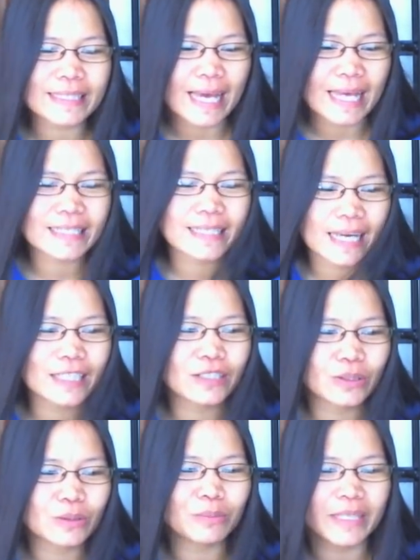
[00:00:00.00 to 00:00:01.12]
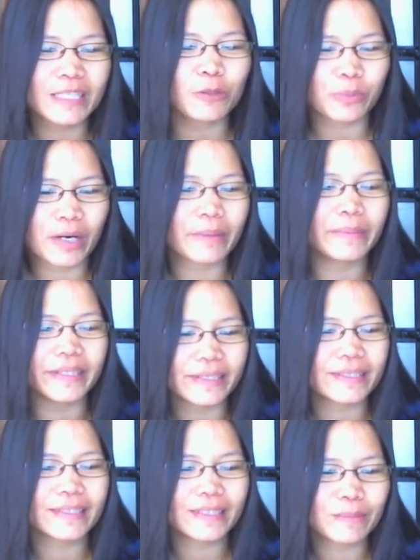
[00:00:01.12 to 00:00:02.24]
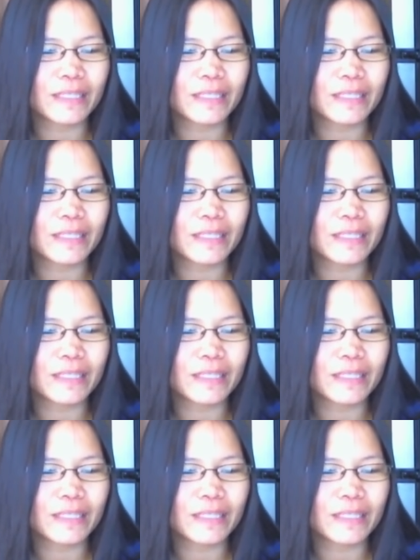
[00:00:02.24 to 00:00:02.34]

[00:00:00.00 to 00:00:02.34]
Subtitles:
Yes, I do miss province